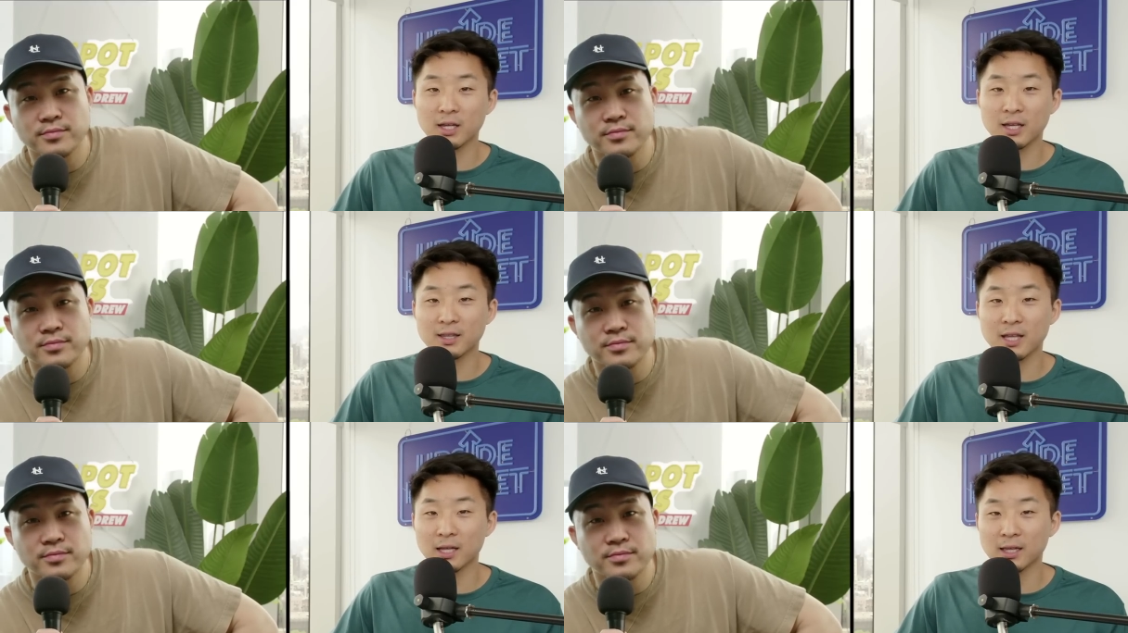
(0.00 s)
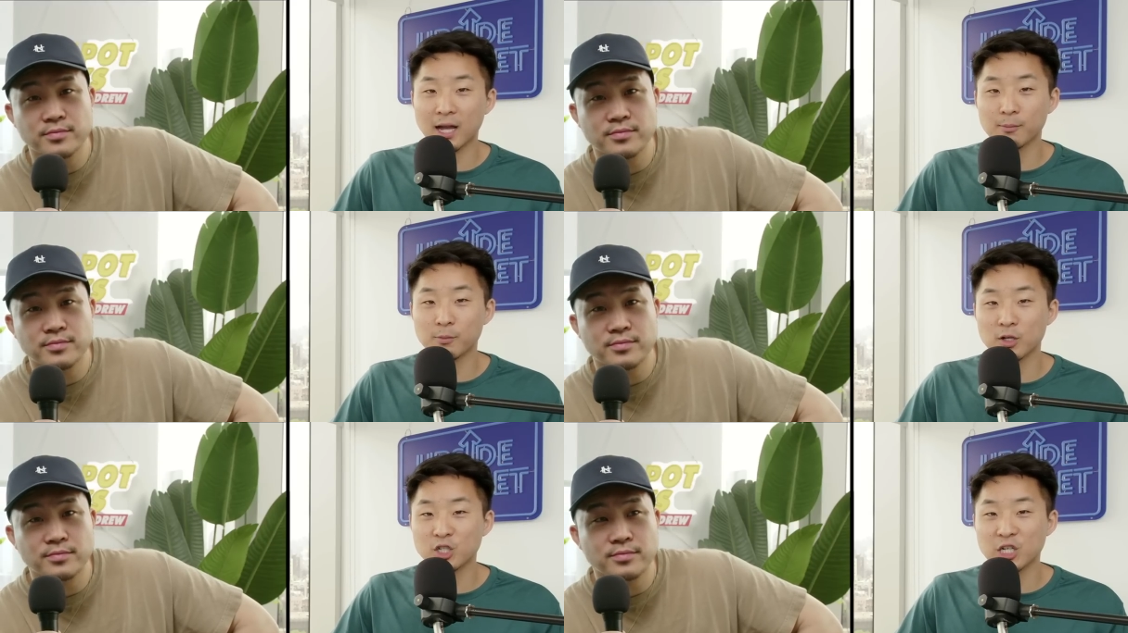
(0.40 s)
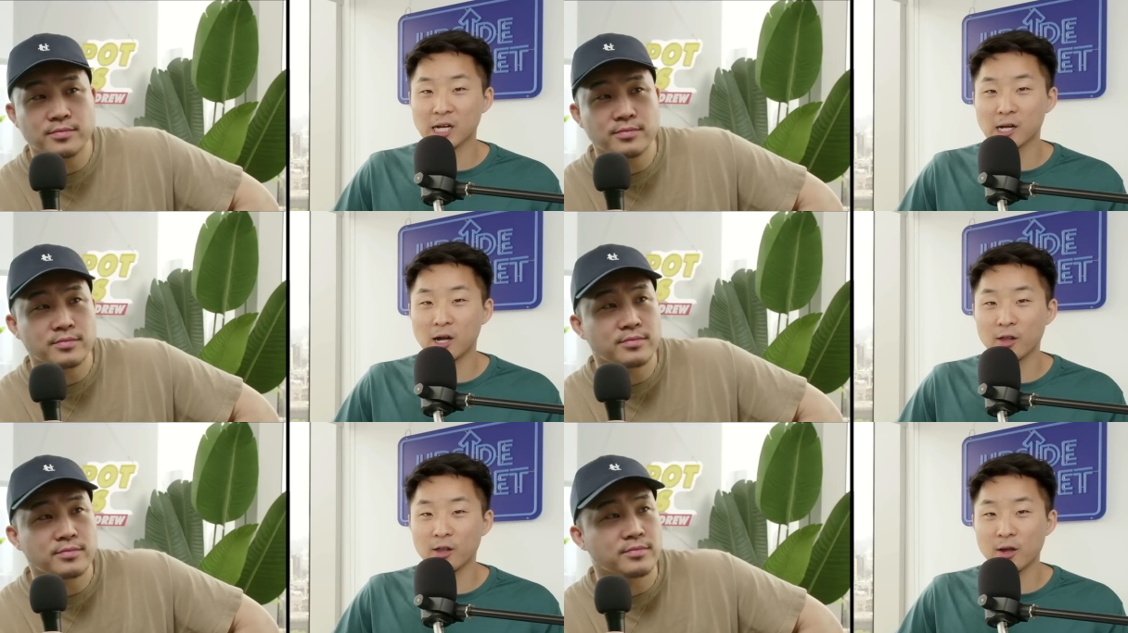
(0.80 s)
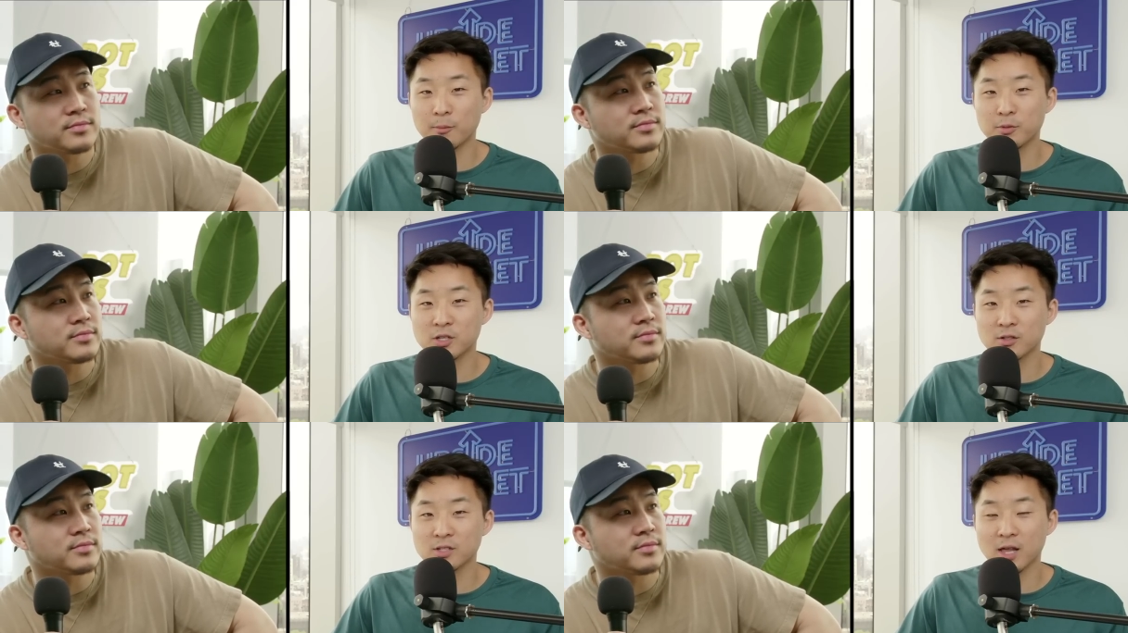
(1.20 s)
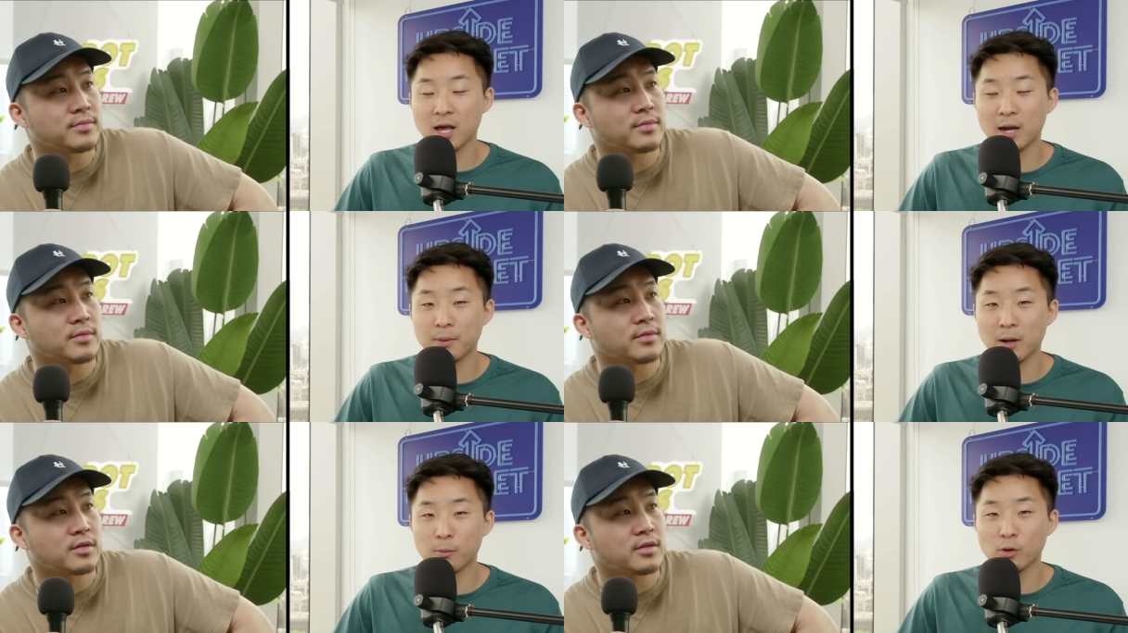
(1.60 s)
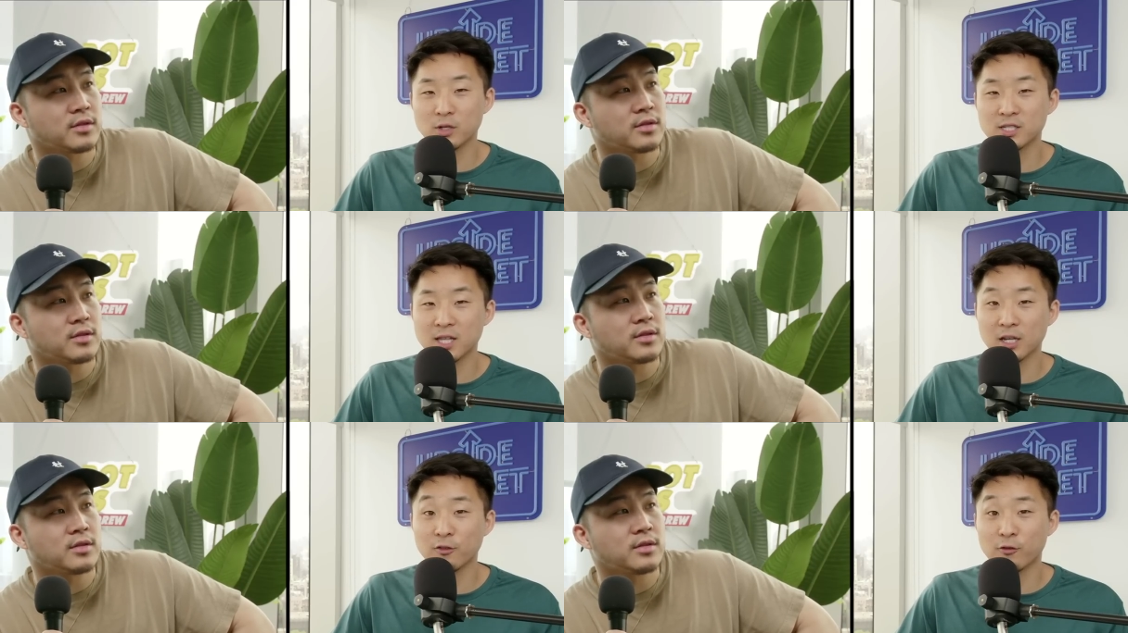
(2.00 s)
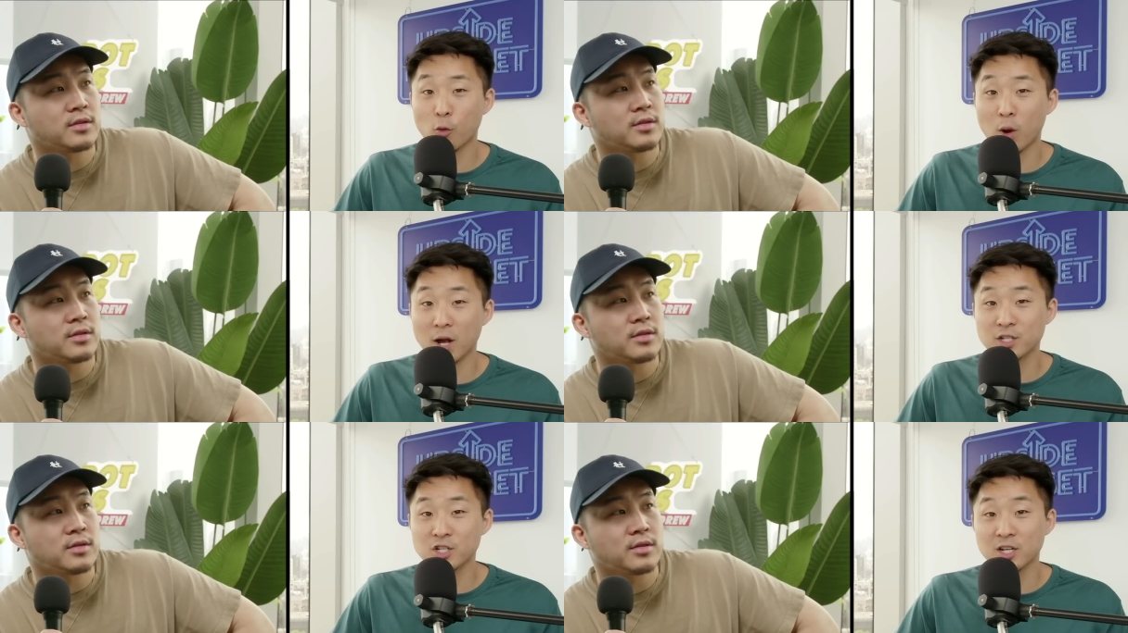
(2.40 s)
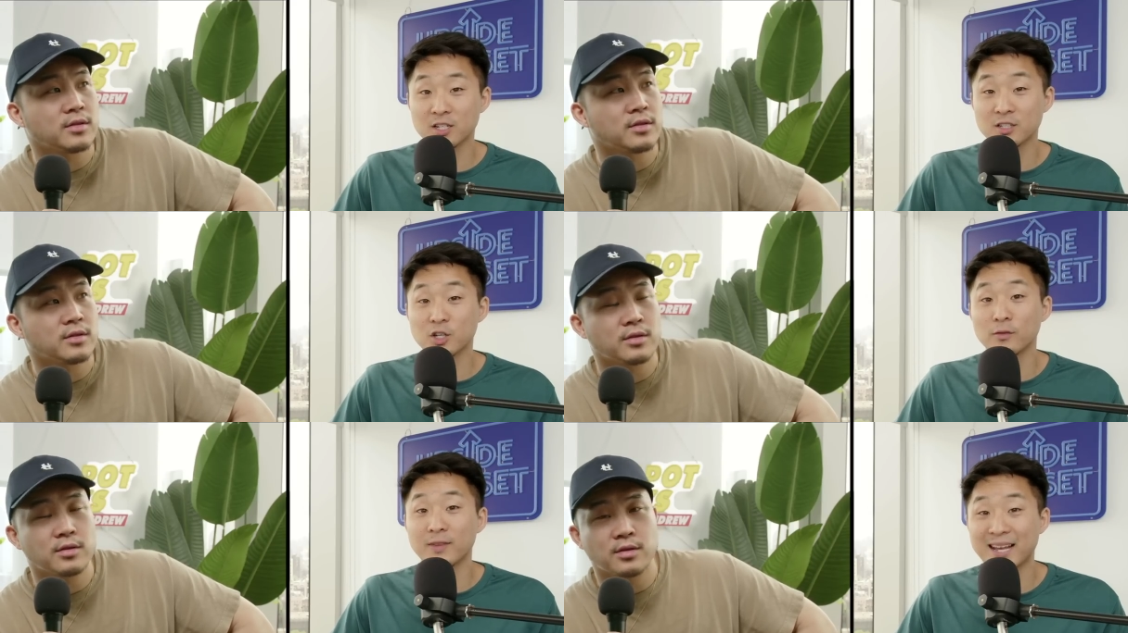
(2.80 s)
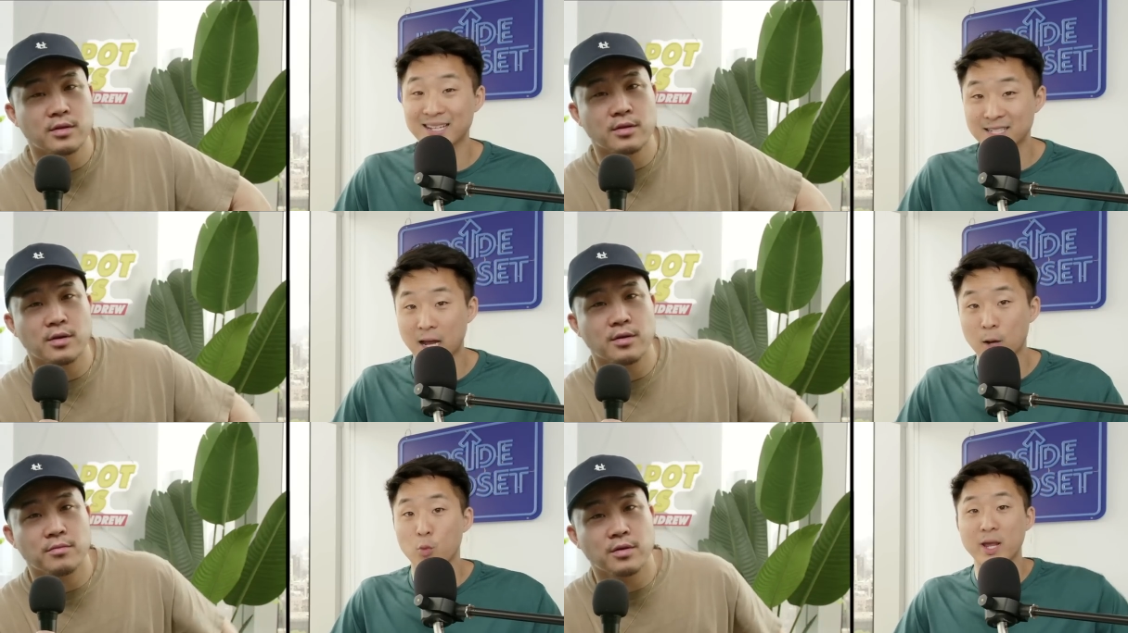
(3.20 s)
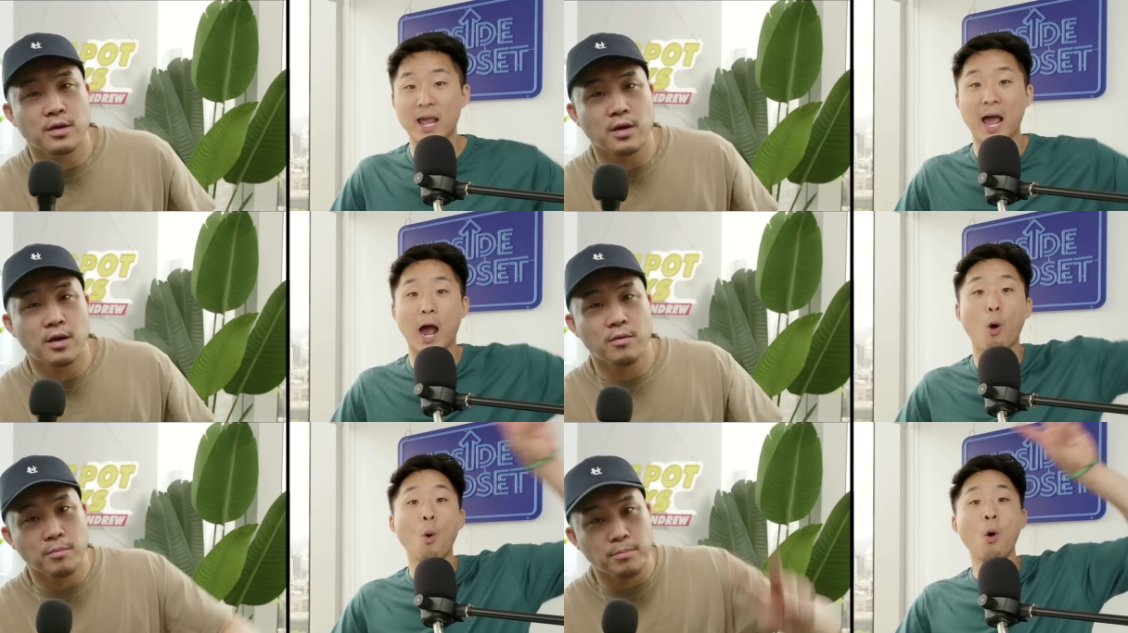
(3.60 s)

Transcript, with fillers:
Speaker 1: Hit that like button. Check out other episodes of the Hot Pot Boys. Thank you for watching, and until next time, we out.